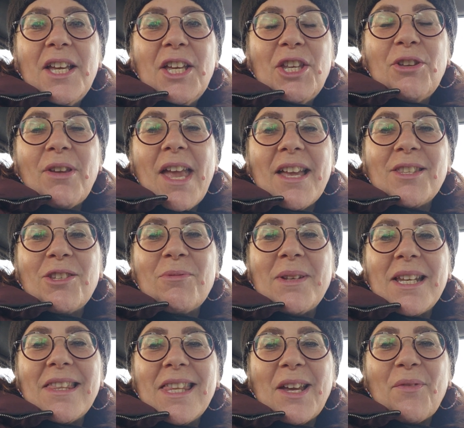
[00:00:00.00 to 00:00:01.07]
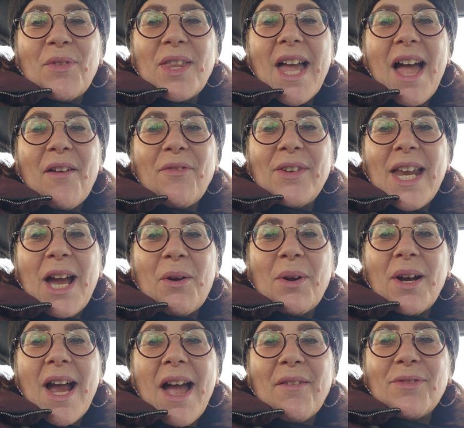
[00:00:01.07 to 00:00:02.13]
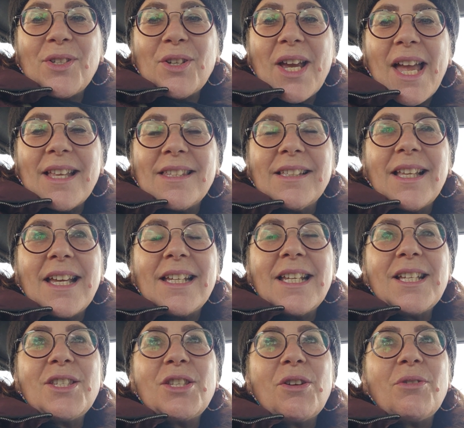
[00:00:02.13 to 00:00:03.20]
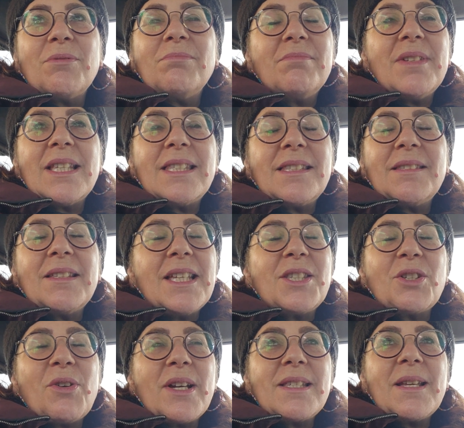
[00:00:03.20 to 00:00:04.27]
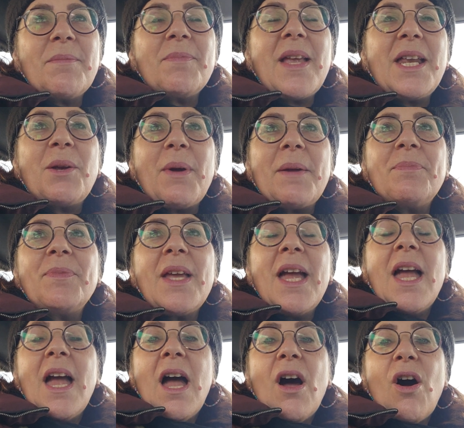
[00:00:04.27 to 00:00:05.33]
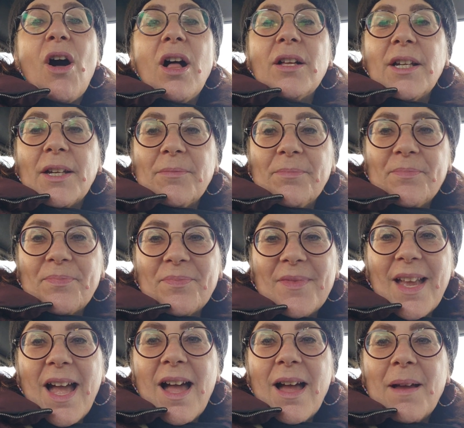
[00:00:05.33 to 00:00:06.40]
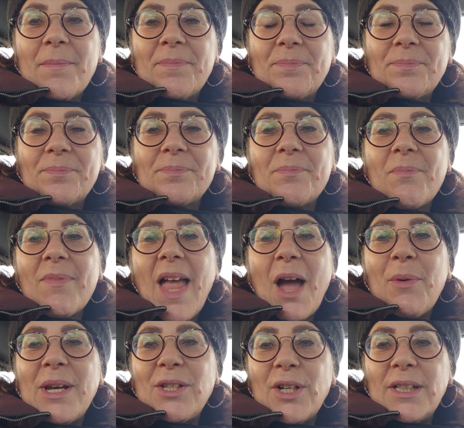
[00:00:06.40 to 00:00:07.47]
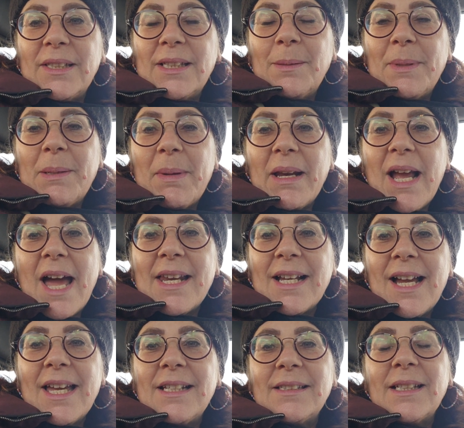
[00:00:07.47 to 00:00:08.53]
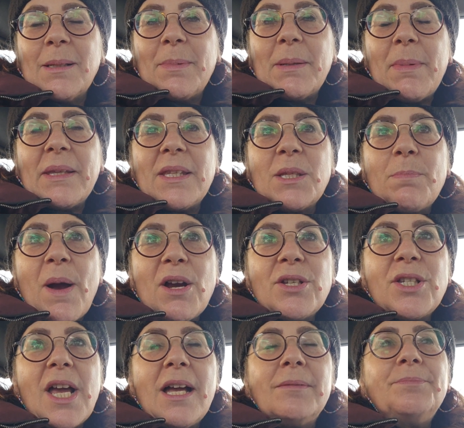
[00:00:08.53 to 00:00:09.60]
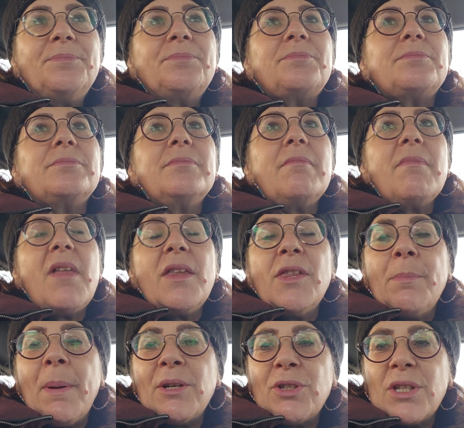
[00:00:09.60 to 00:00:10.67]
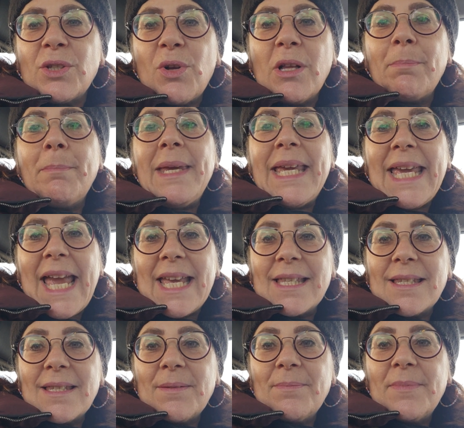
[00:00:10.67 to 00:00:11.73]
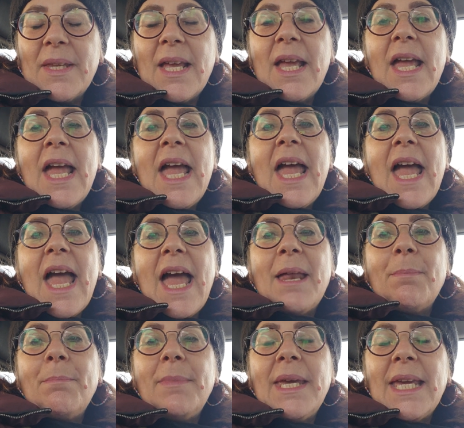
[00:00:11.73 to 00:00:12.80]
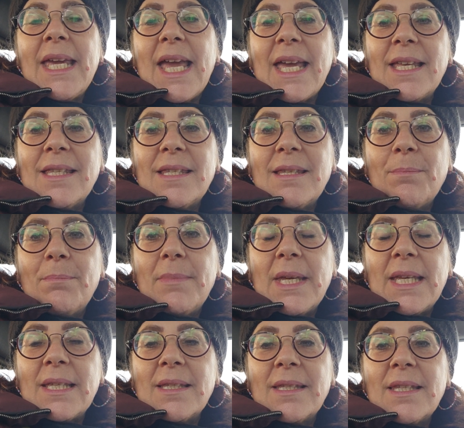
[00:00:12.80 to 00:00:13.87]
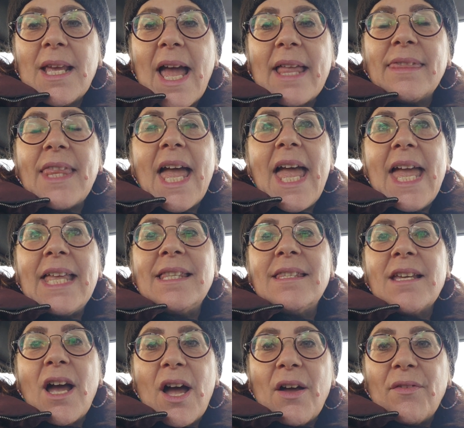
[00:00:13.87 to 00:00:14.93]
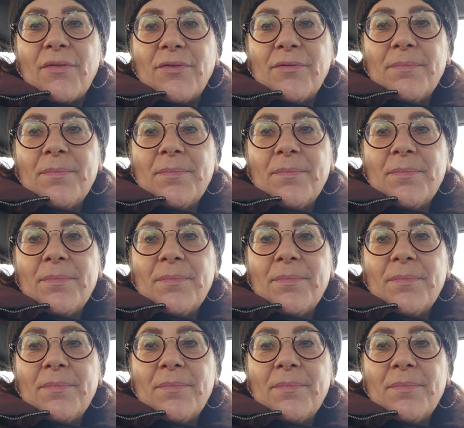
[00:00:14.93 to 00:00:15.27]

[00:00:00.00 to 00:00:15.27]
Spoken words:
you can't do anything for the half an hour after candle lighting. So it's crazy. Anyway, all good. Um, I want to talk a little bit about Hanukkah and a little bit about this parsha. The parsha is called Miketz, and Miketz means at the end of.